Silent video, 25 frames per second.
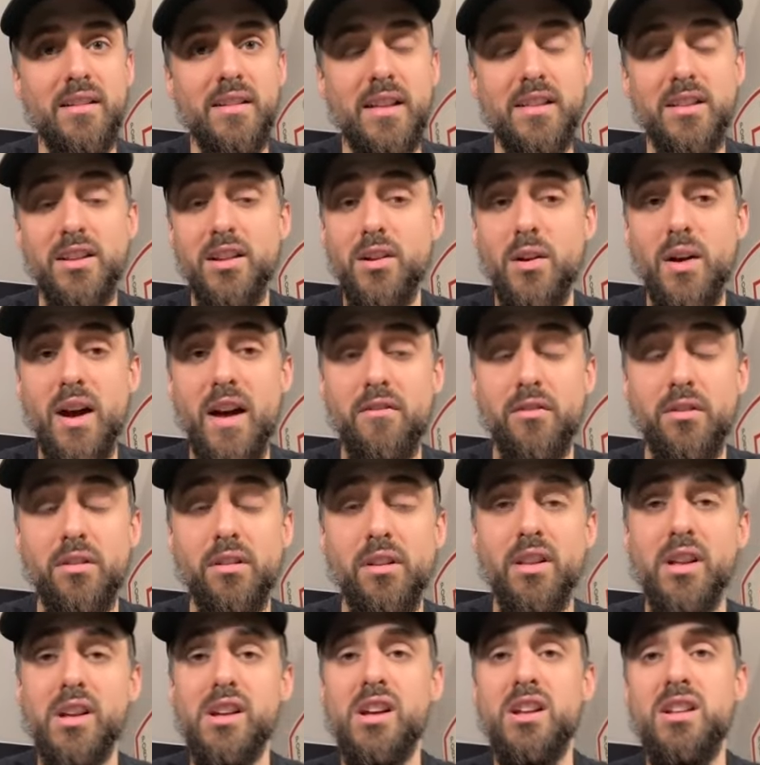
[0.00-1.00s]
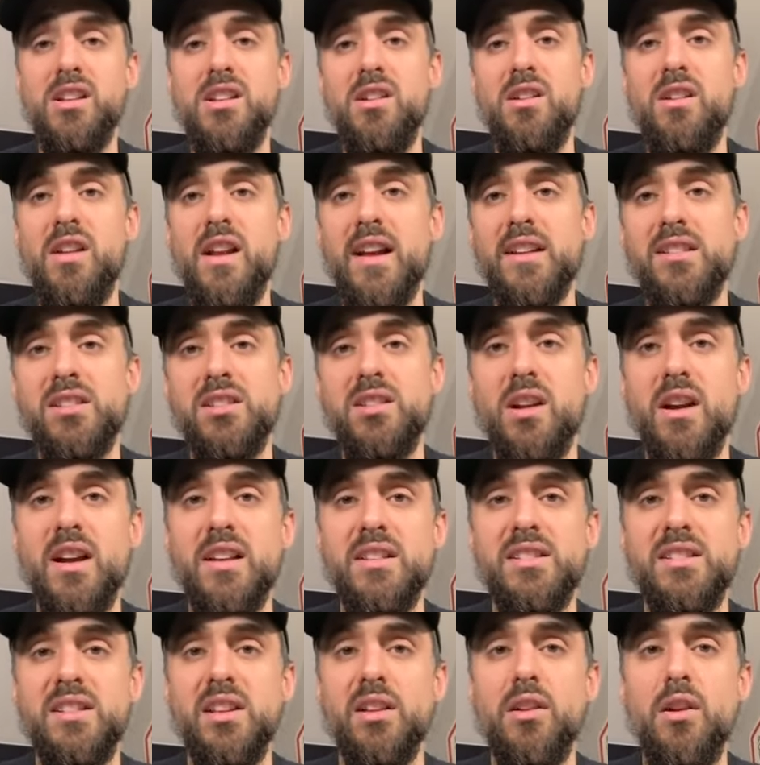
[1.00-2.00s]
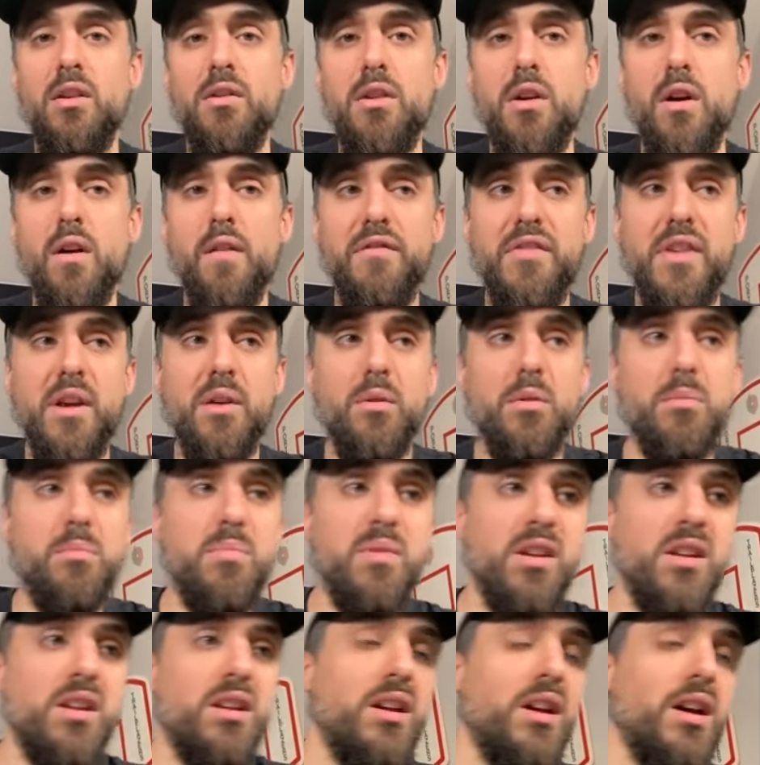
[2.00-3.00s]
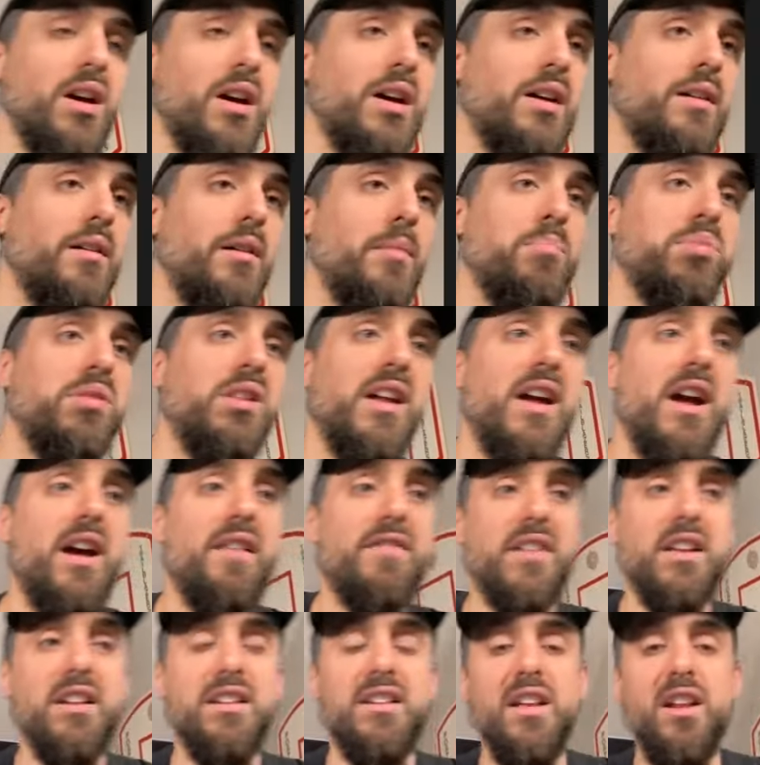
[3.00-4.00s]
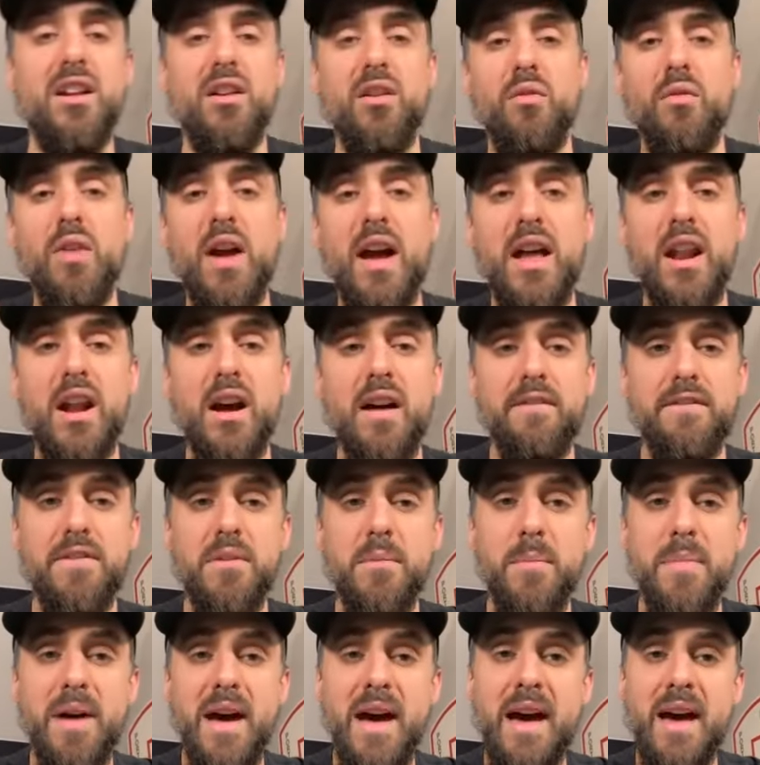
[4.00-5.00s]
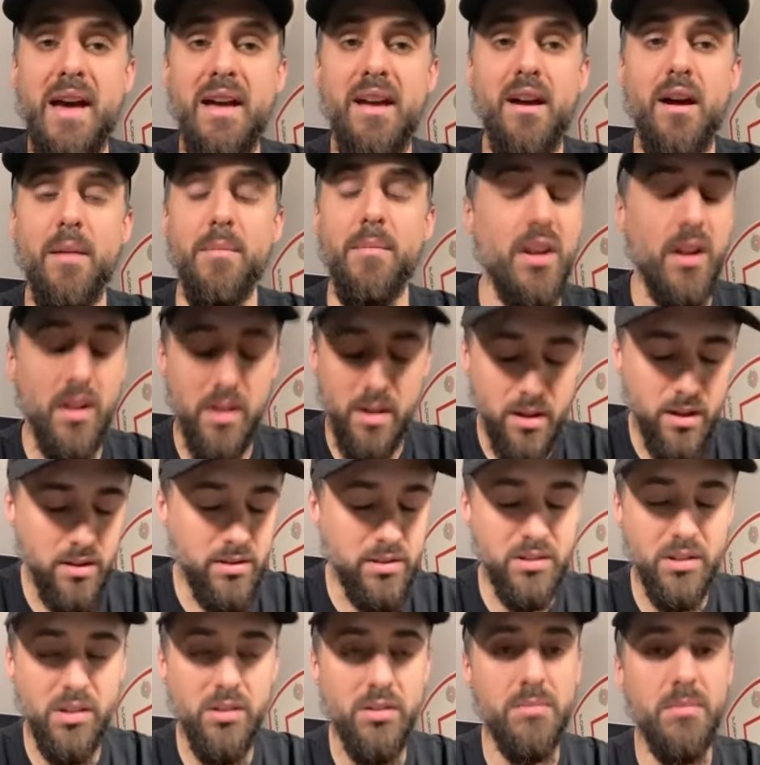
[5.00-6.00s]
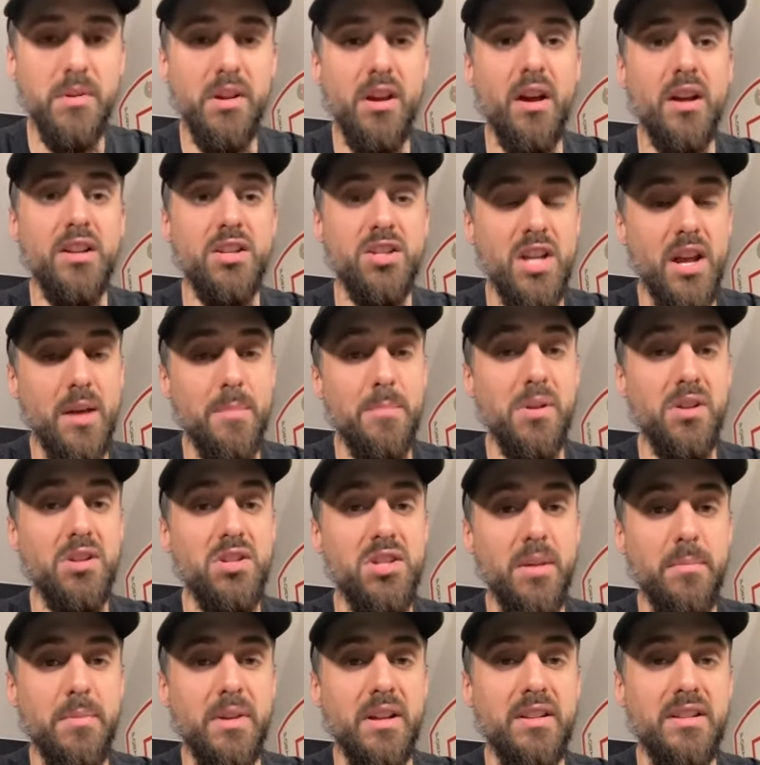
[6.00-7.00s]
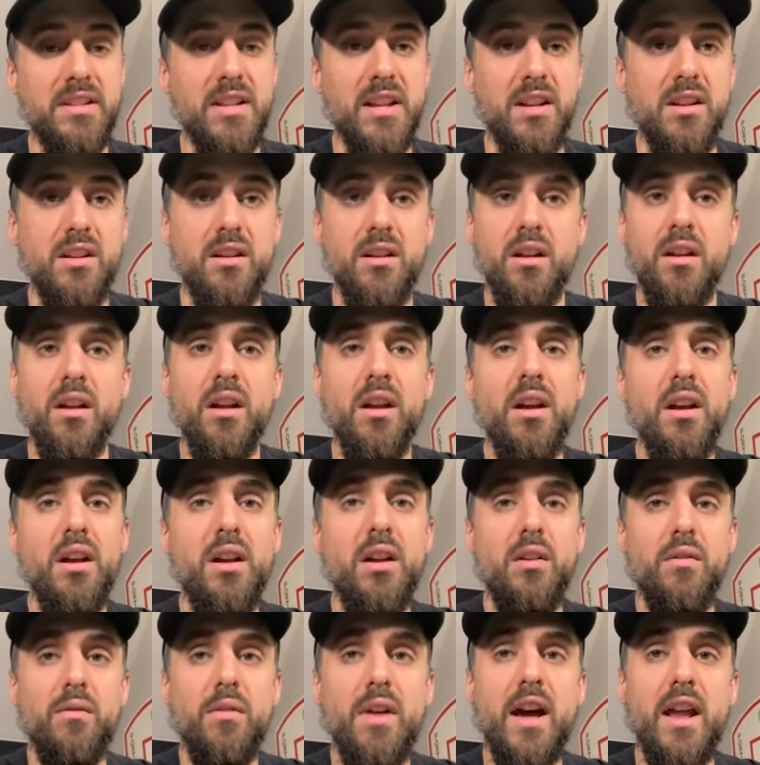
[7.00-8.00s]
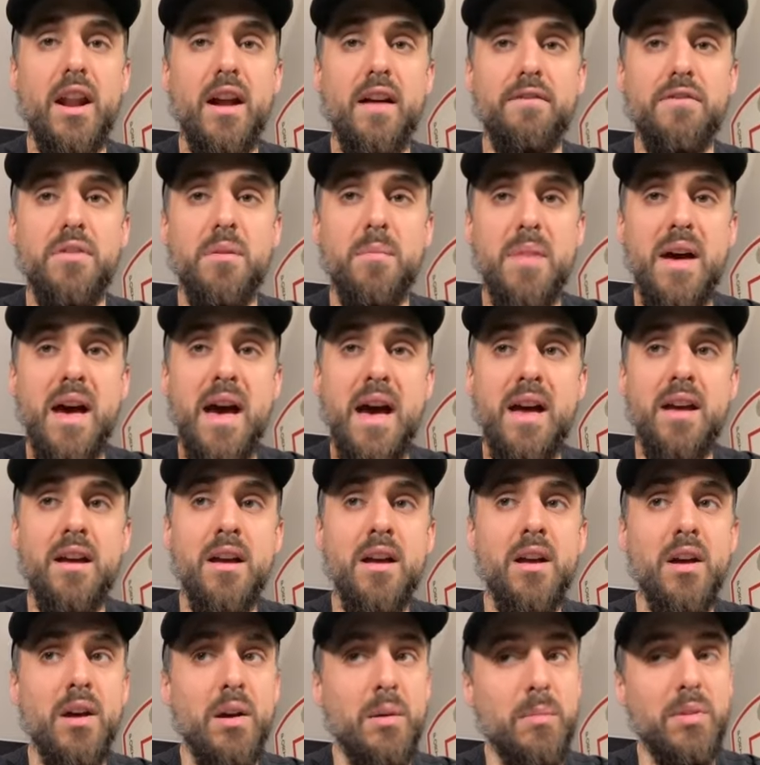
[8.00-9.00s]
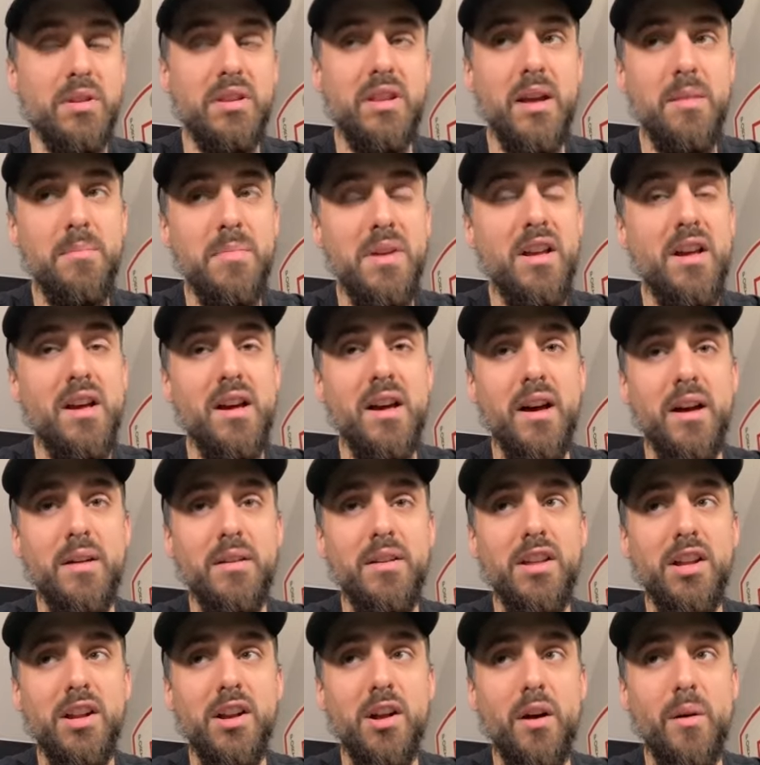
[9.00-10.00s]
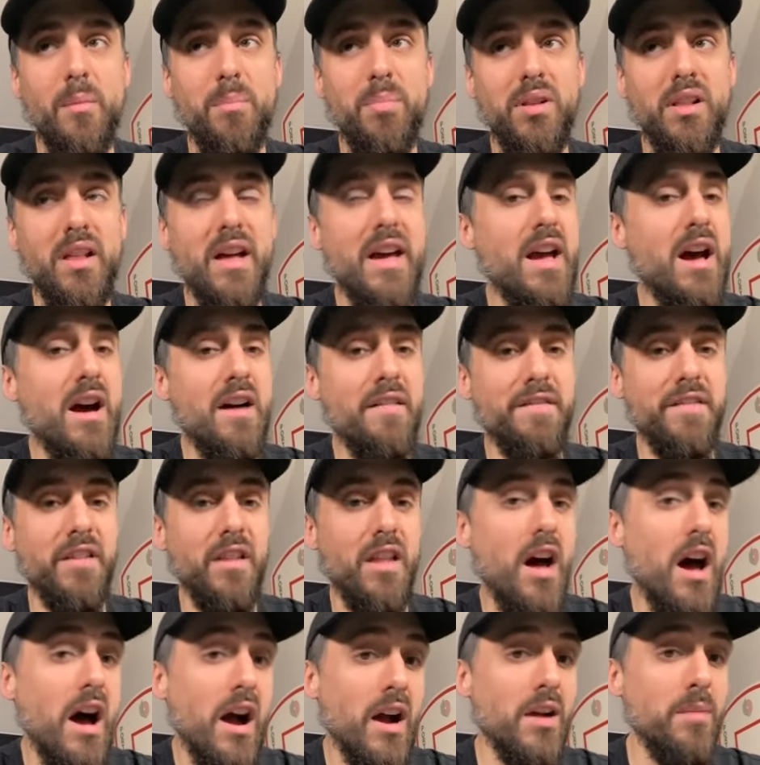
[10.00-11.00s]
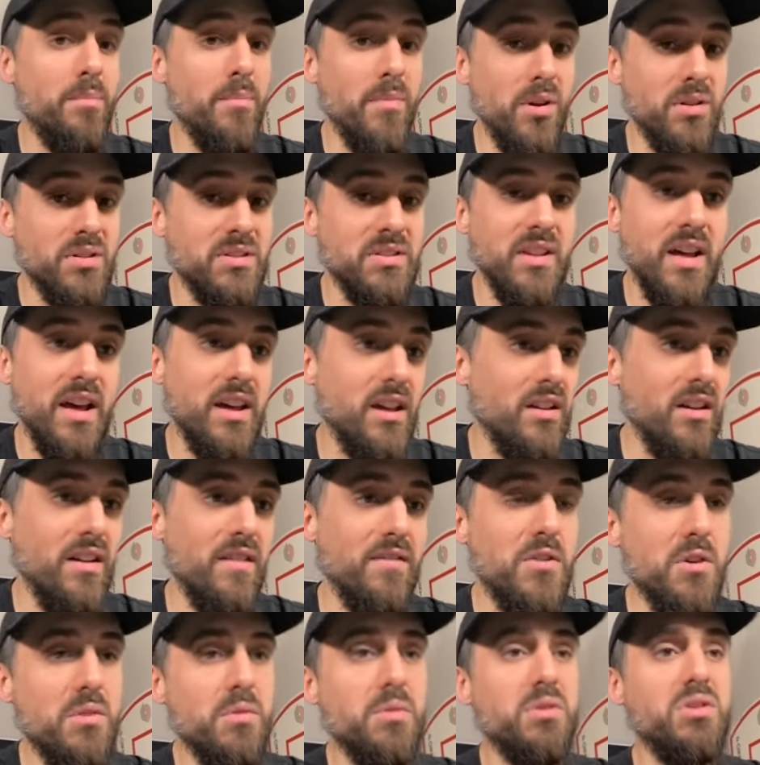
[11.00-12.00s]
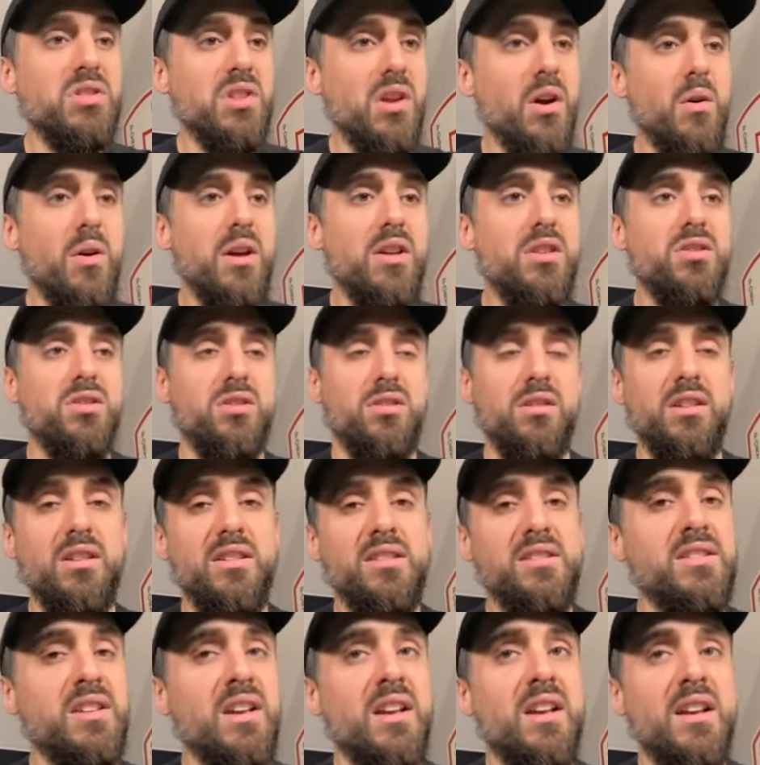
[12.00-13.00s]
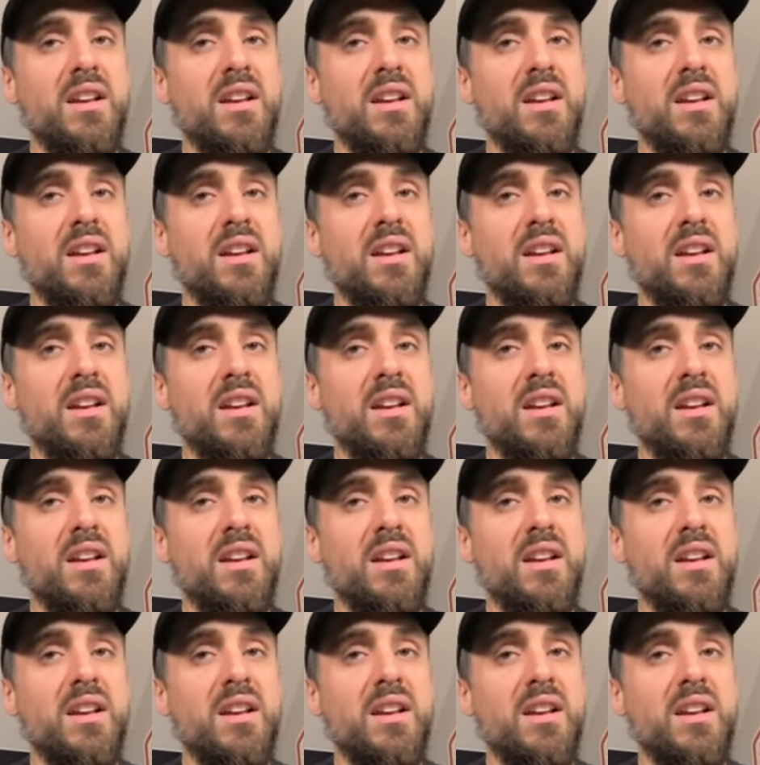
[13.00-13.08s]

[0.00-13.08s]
have a really good year next year. I still don't know if they would be a playoff contender right off the bat. I mean, a championship contender right off the bat, but they'd be a playoff lock most likely if there was no injuries,